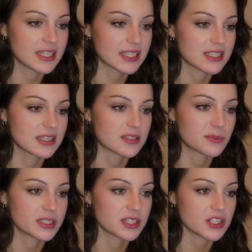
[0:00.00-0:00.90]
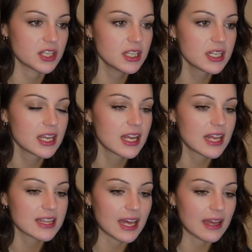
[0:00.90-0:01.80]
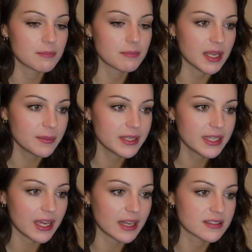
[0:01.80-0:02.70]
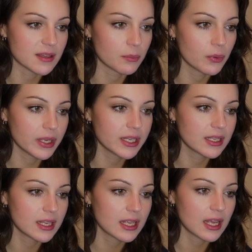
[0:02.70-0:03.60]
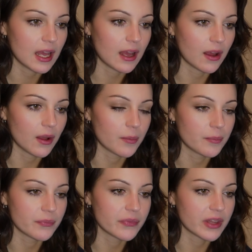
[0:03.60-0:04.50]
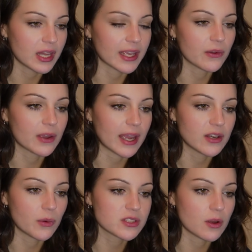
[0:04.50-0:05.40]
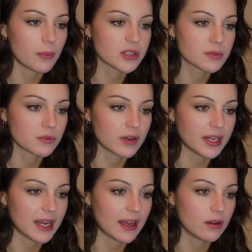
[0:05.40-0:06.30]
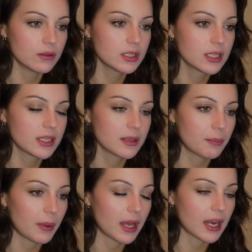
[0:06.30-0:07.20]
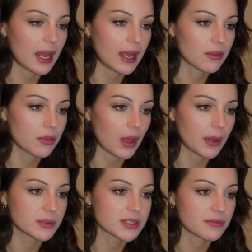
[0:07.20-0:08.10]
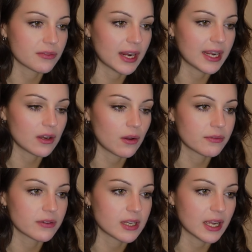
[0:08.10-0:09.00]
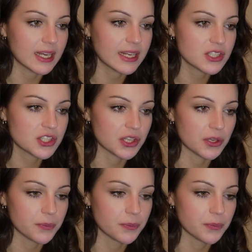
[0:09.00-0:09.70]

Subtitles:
in this position, that maybe at some point, like, okay, I know it's not possible right now, but I was afraid of knight h2,